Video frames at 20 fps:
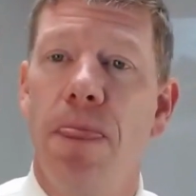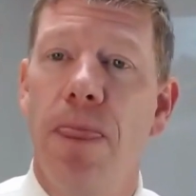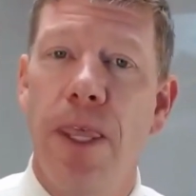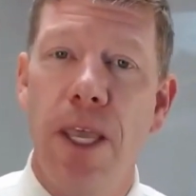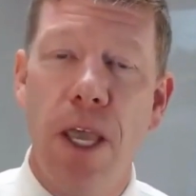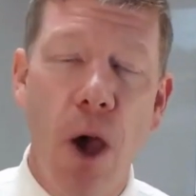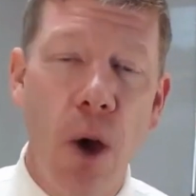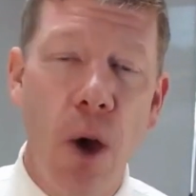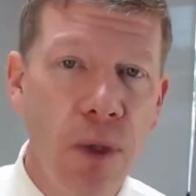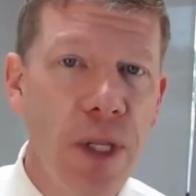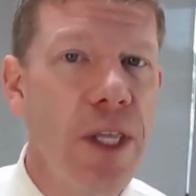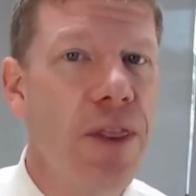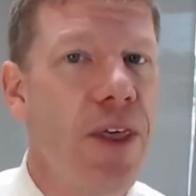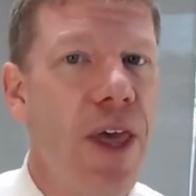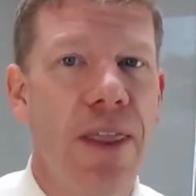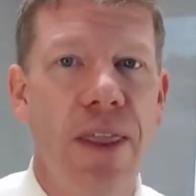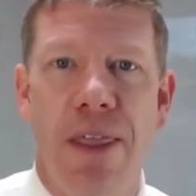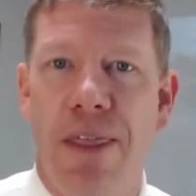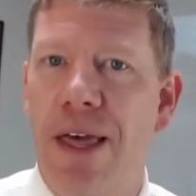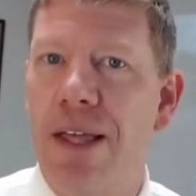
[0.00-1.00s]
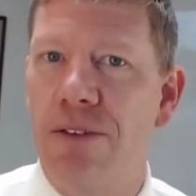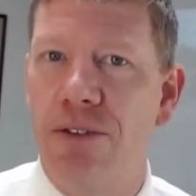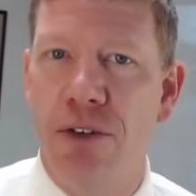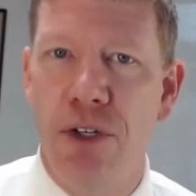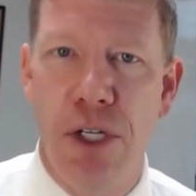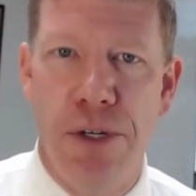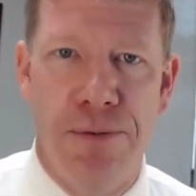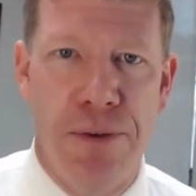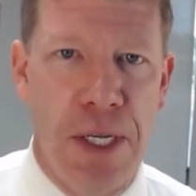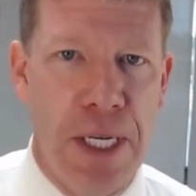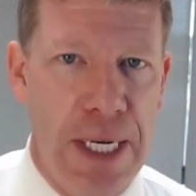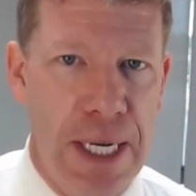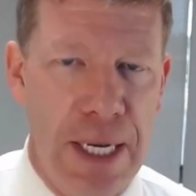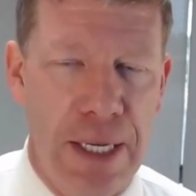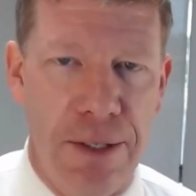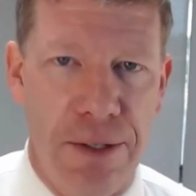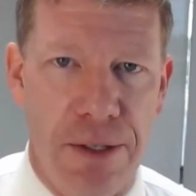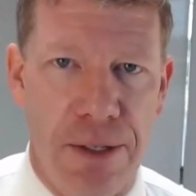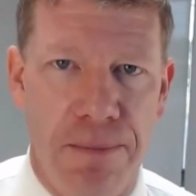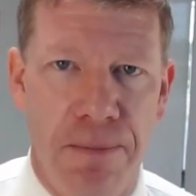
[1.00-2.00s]
The only thing that that certificate
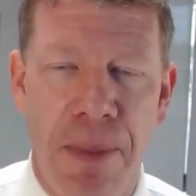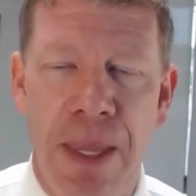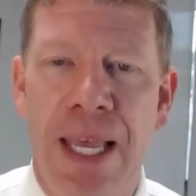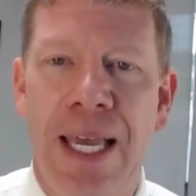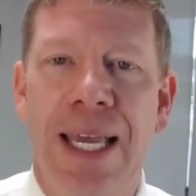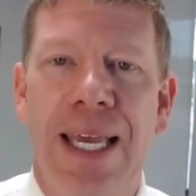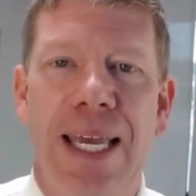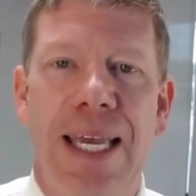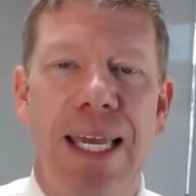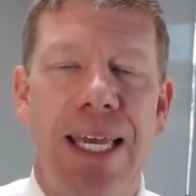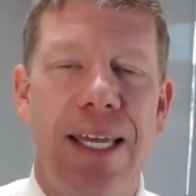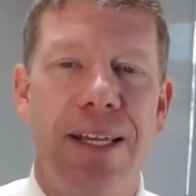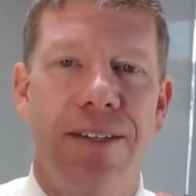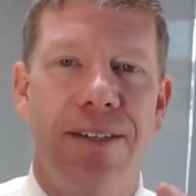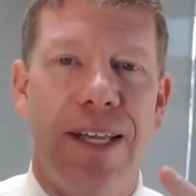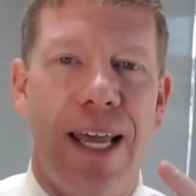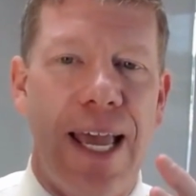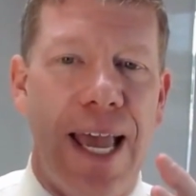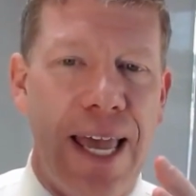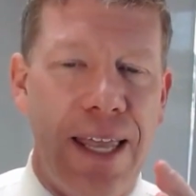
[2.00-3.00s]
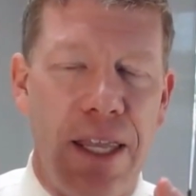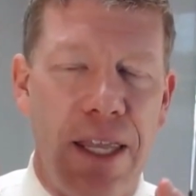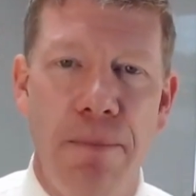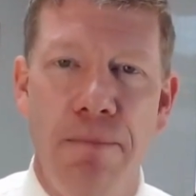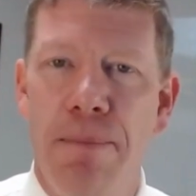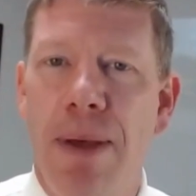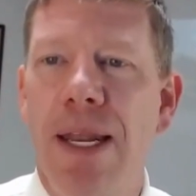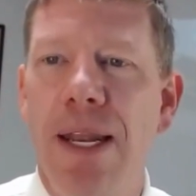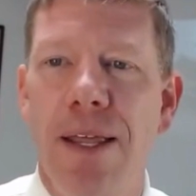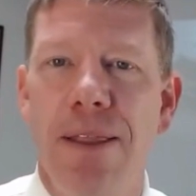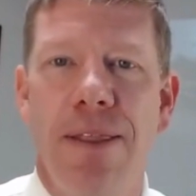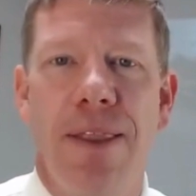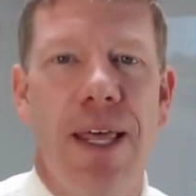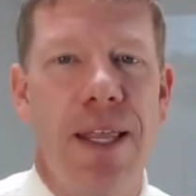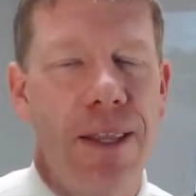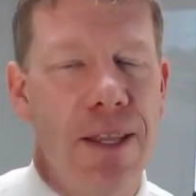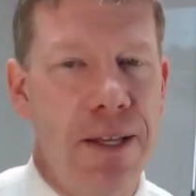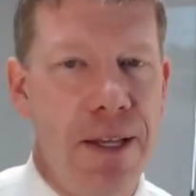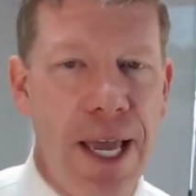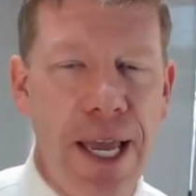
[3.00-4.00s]
does is at the minute
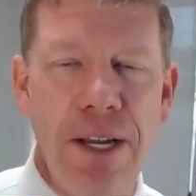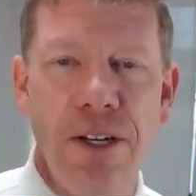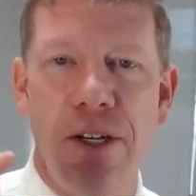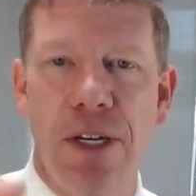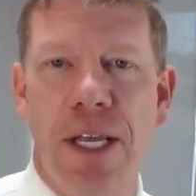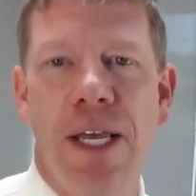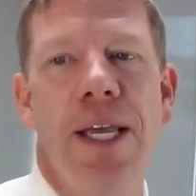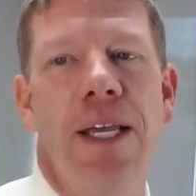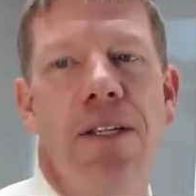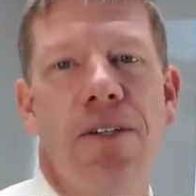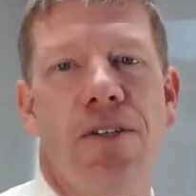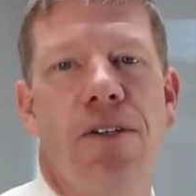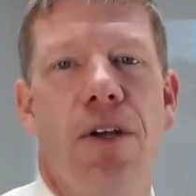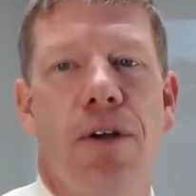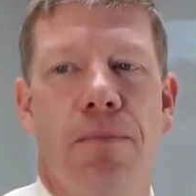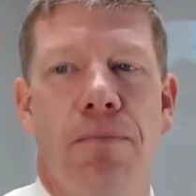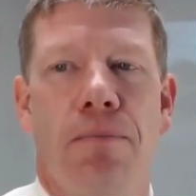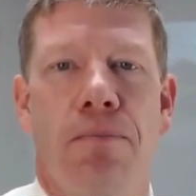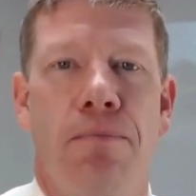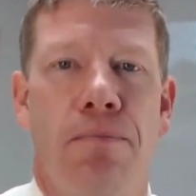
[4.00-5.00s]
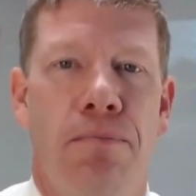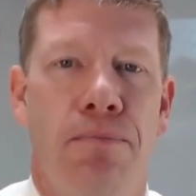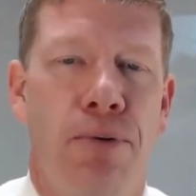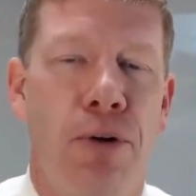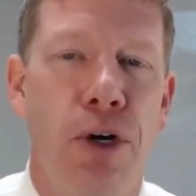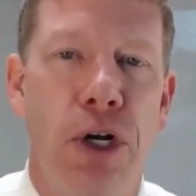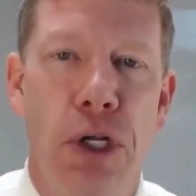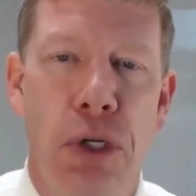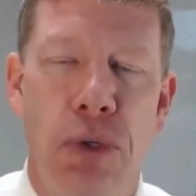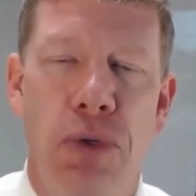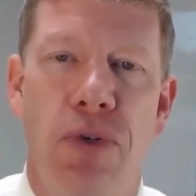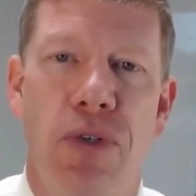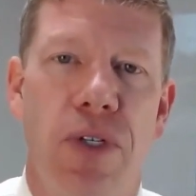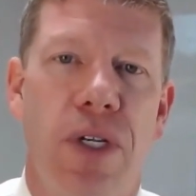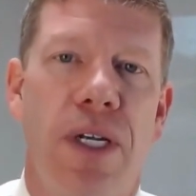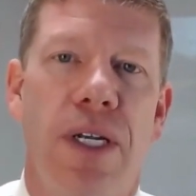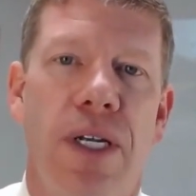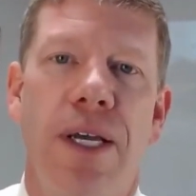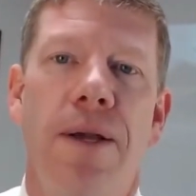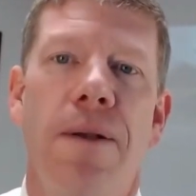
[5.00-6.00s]
that the agent hits produce,
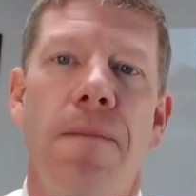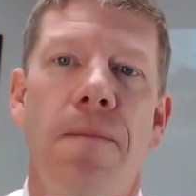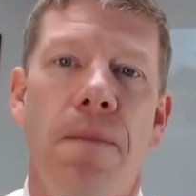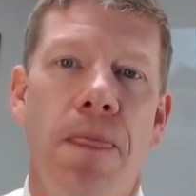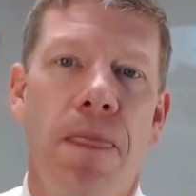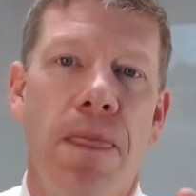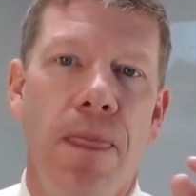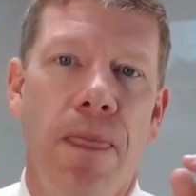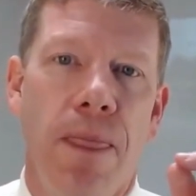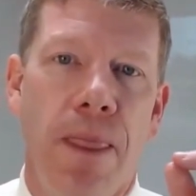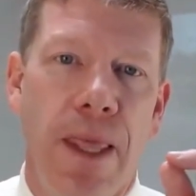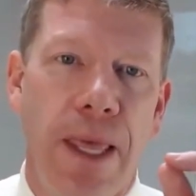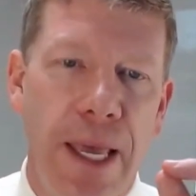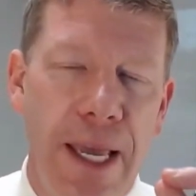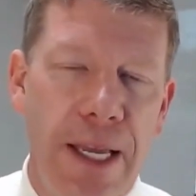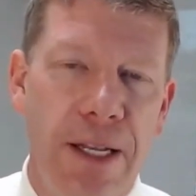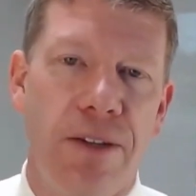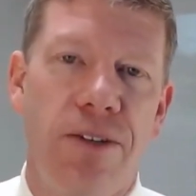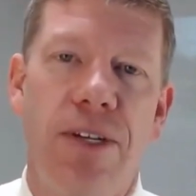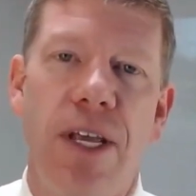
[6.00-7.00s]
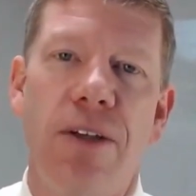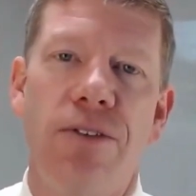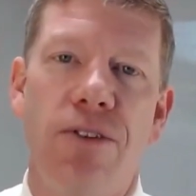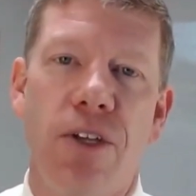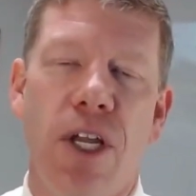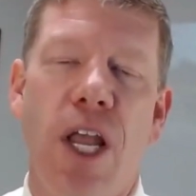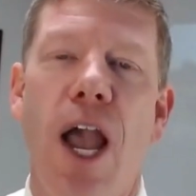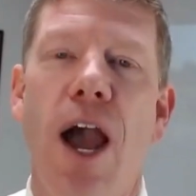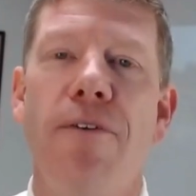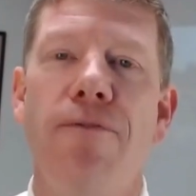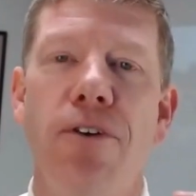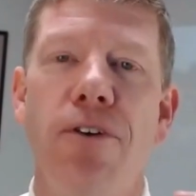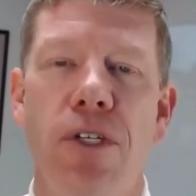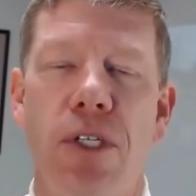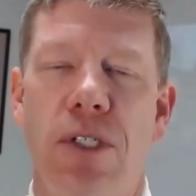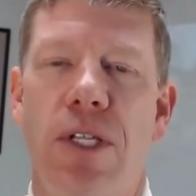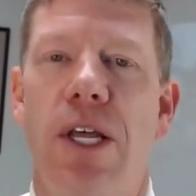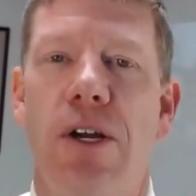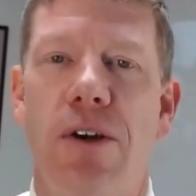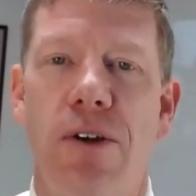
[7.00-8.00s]
it says the
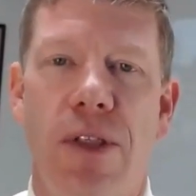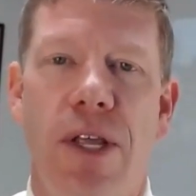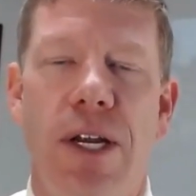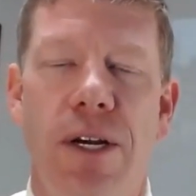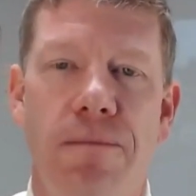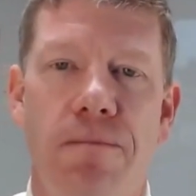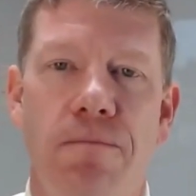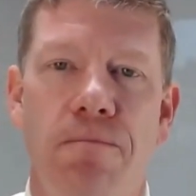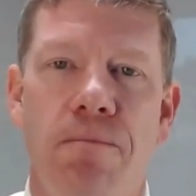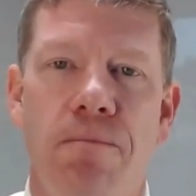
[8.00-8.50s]
coverages that are there.